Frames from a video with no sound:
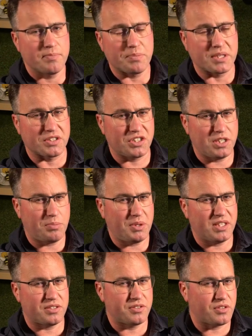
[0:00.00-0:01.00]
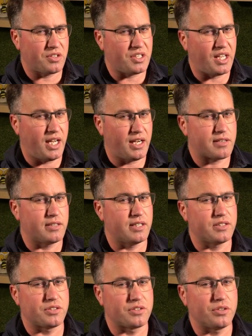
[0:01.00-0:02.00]
but GPS is only
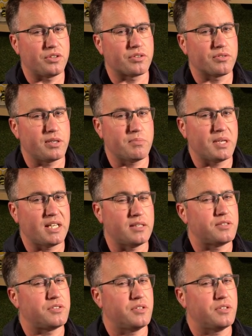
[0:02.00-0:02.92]
accurate to 2 to 3 meters.